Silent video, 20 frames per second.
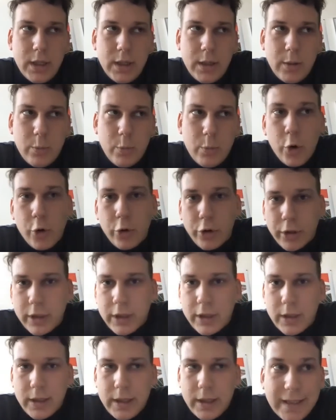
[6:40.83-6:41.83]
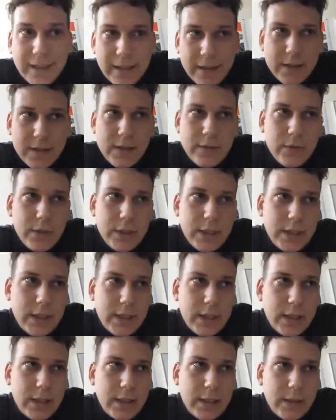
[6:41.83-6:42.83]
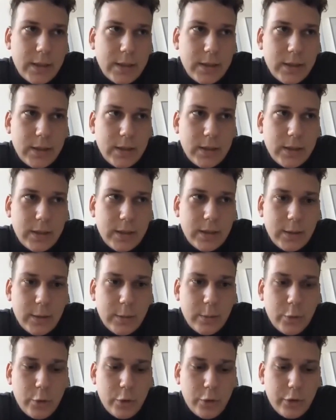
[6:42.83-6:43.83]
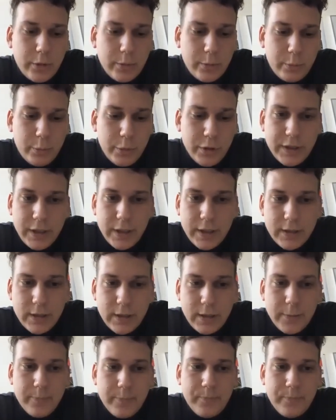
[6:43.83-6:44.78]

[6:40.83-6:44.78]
more intensively and more precisely.